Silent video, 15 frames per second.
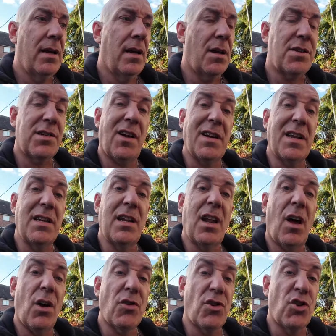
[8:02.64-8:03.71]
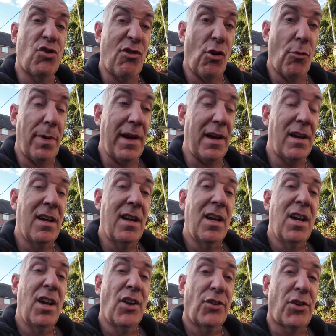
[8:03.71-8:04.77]
slightly larger drill bit
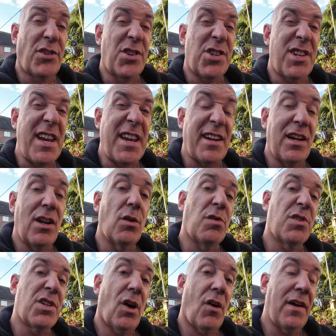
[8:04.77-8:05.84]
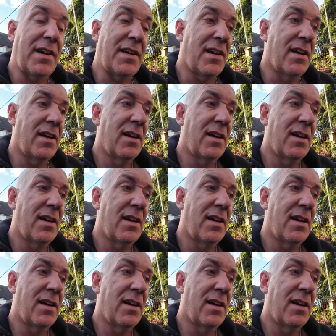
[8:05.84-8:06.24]
just to sneak in alongside,